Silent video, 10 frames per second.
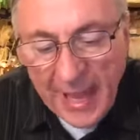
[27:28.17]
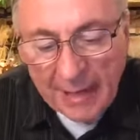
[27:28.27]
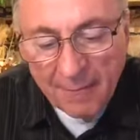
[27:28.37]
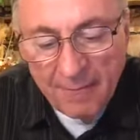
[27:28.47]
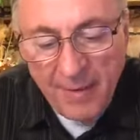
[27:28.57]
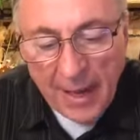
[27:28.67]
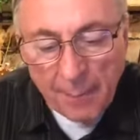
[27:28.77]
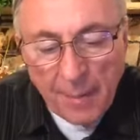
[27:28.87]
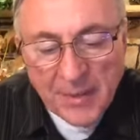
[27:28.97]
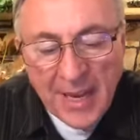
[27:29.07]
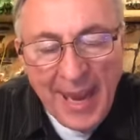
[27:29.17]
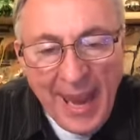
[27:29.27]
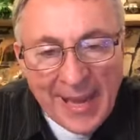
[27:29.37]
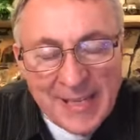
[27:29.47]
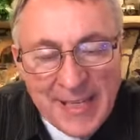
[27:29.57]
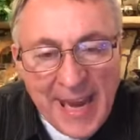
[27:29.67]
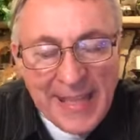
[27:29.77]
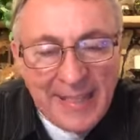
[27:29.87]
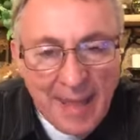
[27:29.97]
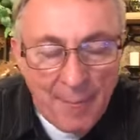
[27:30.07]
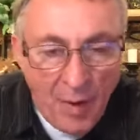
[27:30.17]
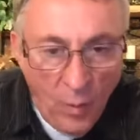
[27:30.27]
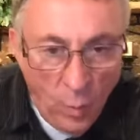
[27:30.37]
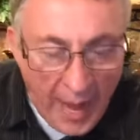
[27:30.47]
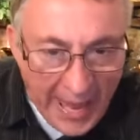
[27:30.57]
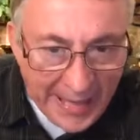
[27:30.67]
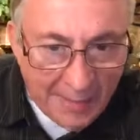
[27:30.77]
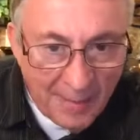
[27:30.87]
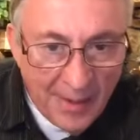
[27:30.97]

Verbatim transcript: that envelop us and take them away.